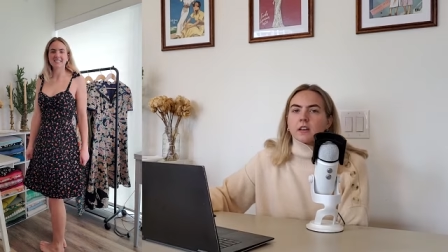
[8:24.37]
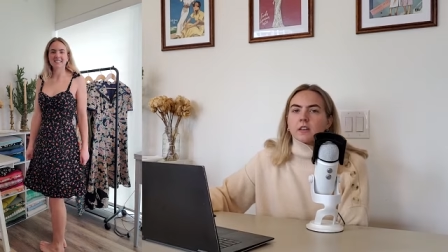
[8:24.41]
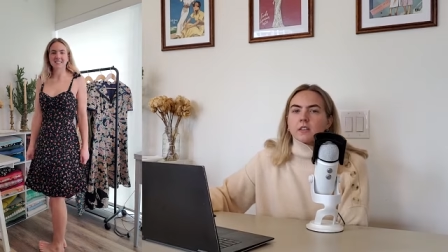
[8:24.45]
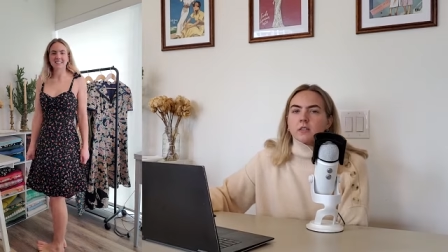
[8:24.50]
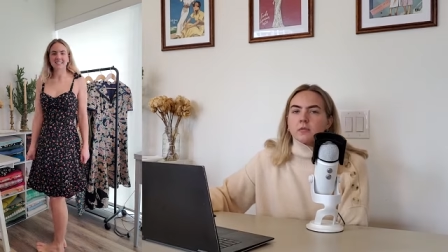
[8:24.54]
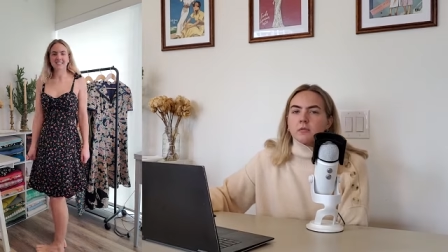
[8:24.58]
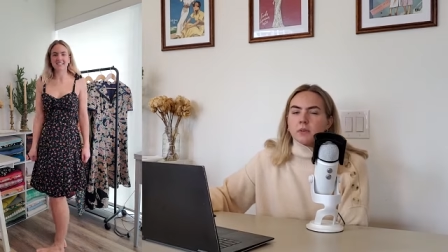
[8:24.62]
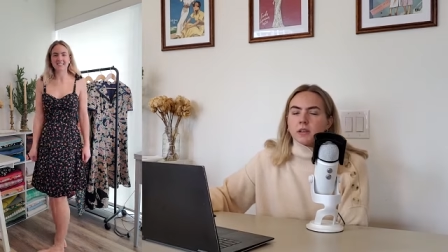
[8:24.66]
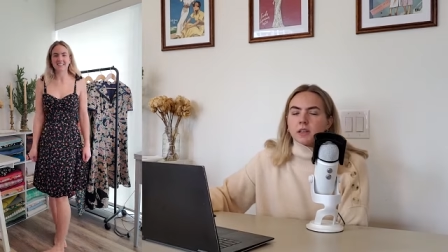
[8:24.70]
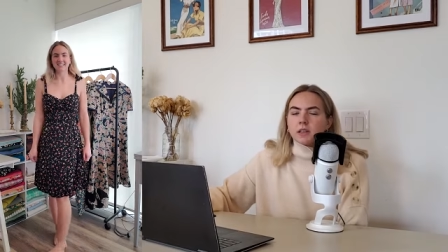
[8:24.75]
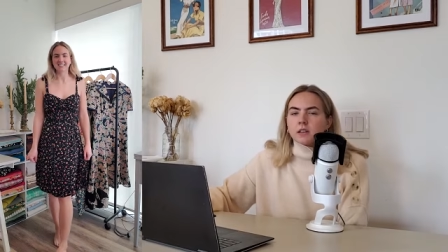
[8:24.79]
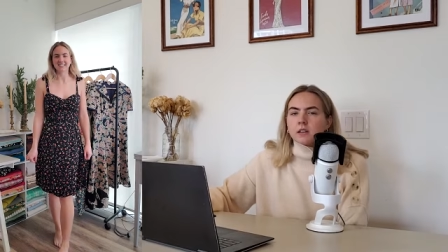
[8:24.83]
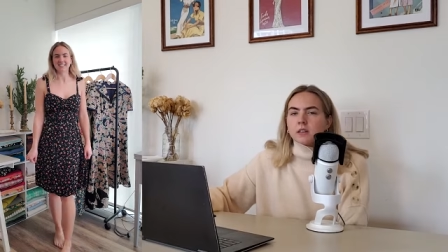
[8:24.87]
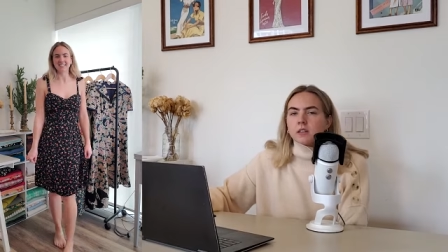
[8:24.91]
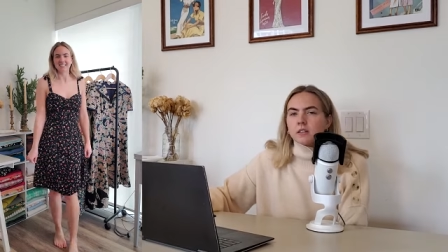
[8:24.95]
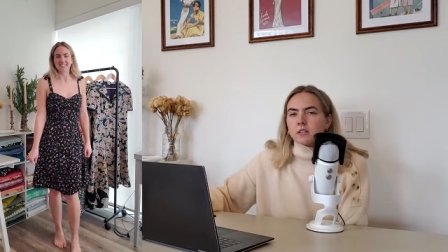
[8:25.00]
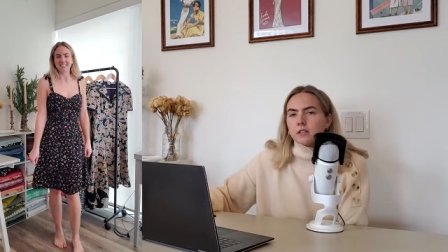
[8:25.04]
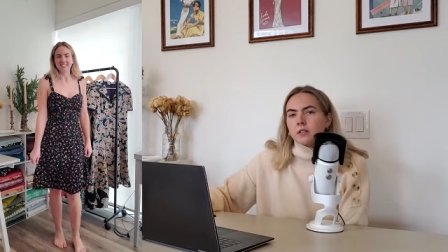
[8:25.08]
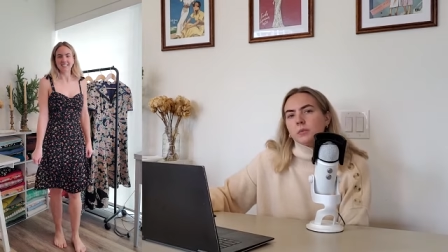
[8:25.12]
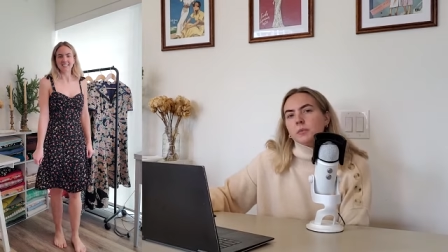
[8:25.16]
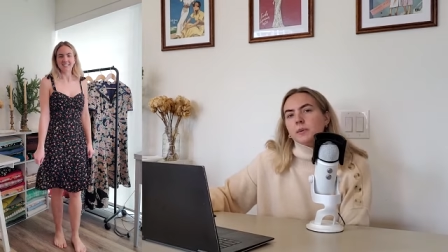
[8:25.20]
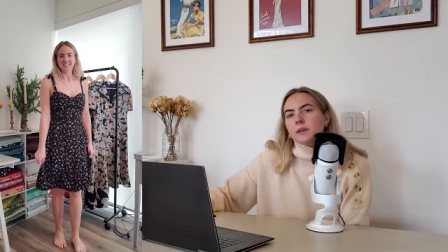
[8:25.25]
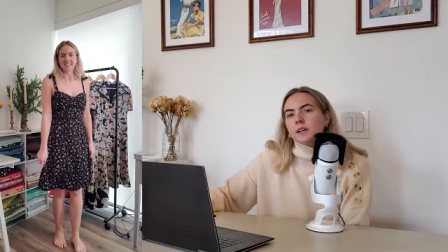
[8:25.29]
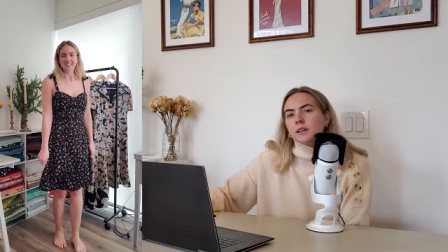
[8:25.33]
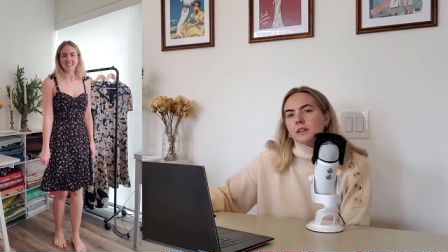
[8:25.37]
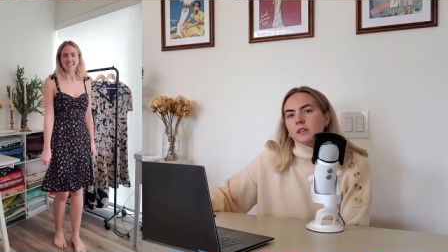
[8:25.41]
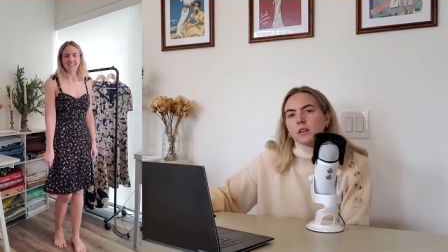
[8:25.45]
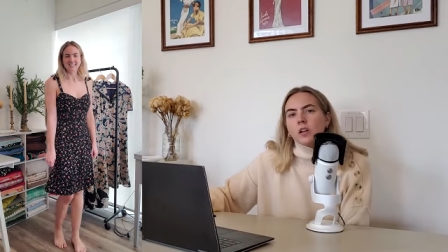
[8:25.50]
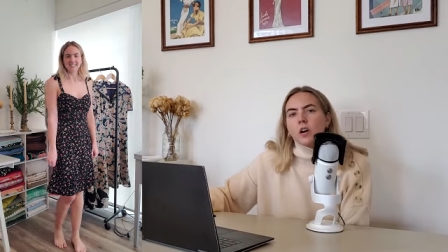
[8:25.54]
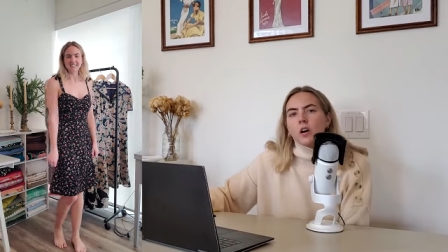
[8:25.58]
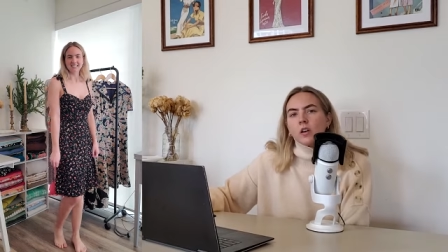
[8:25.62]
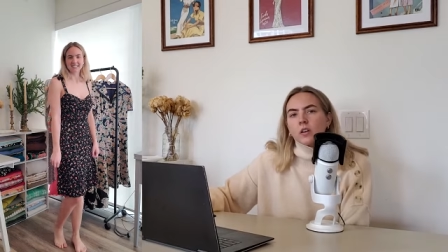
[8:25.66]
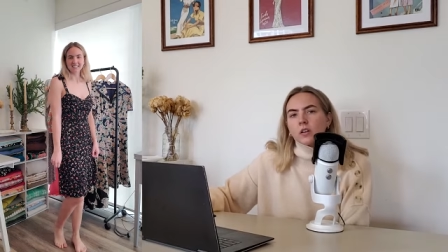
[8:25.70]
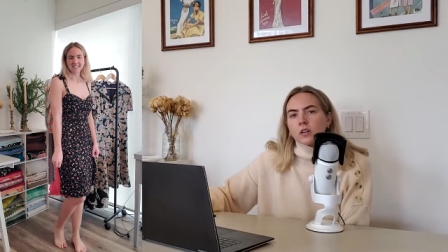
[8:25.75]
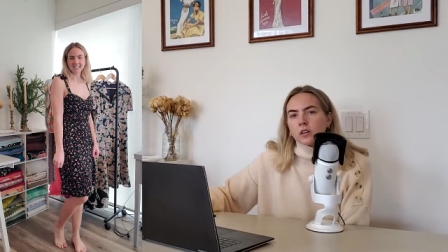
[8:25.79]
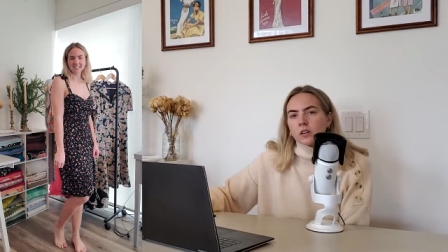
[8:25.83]
could make it a little bit
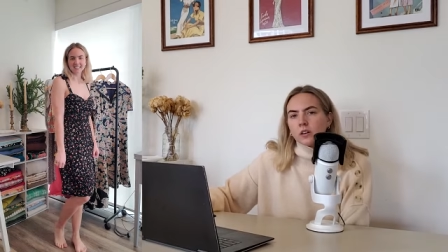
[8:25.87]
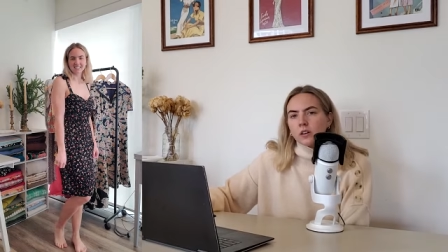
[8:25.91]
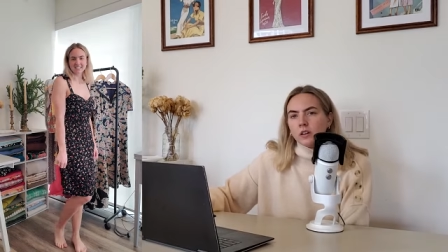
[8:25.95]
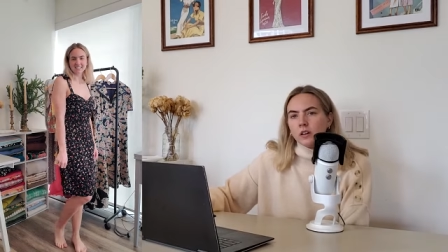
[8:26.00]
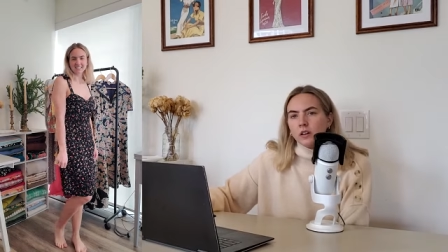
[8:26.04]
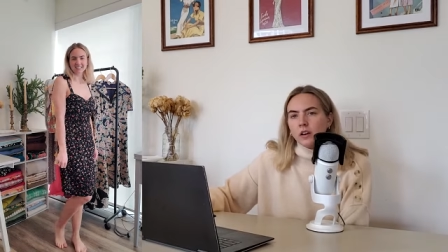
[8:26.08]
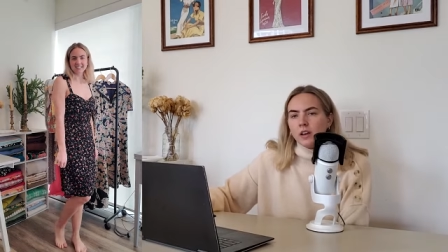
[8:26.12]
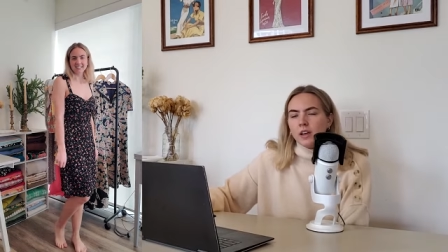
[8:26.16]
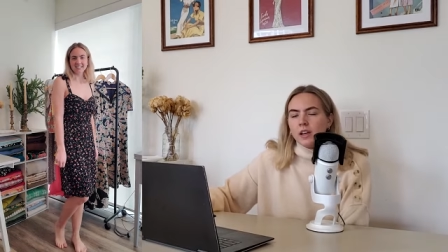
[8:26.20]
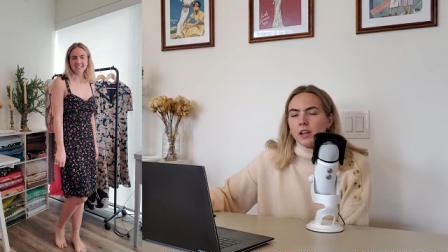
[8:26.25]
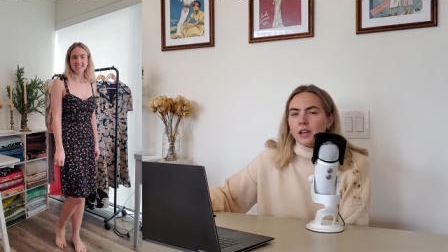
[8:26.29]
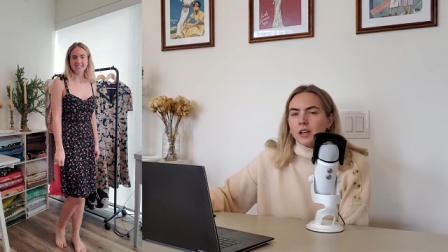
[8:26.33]
longer,